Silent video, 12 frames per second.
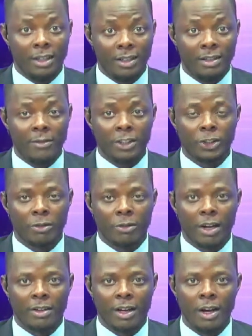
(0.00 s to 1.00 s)

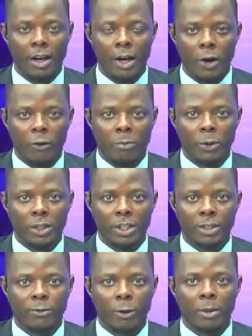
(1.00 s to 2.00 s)
intervention of
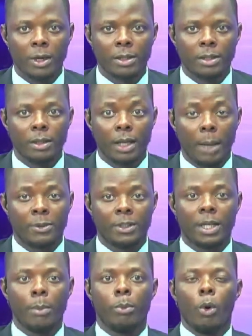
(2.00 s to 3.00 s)
police from
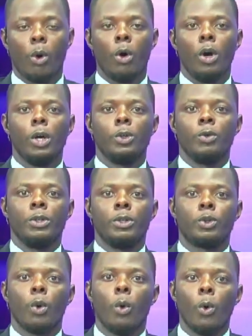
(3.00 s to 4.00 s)
Kaptembwo to
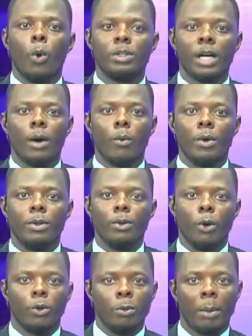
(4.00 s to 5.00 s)
restore order,
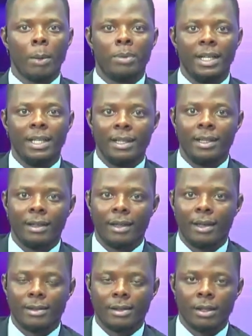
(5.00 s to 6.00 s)
with Oruma pleading
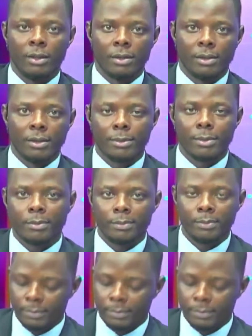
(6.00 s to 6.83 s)
his innocence.